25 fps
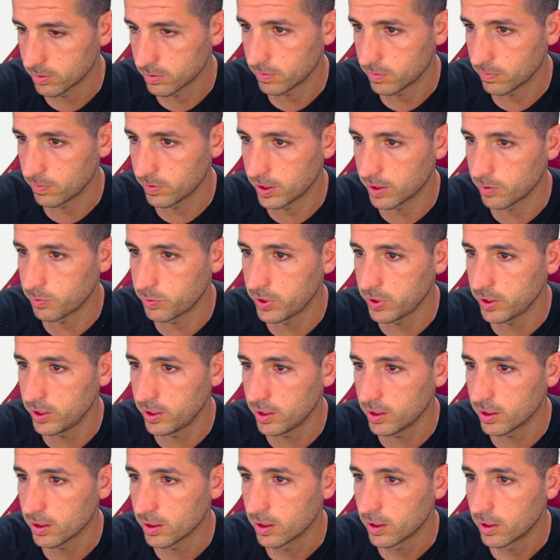
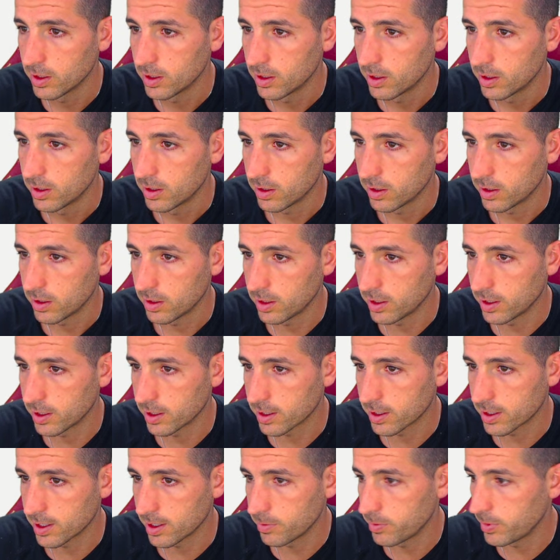VIP.
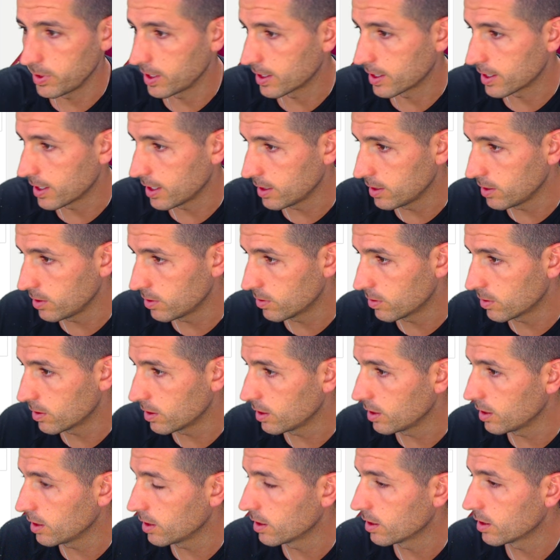Then cabin
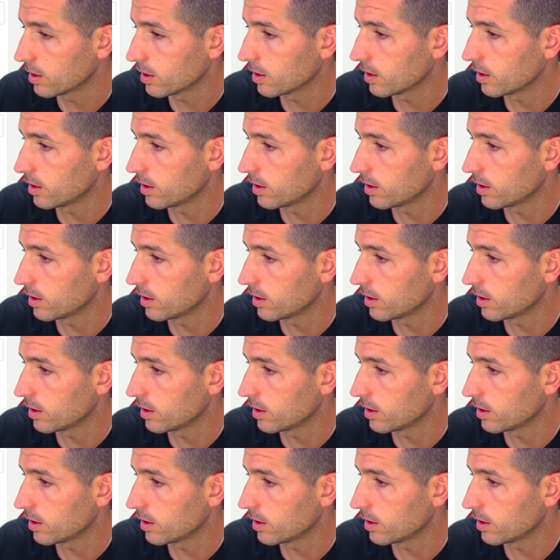category.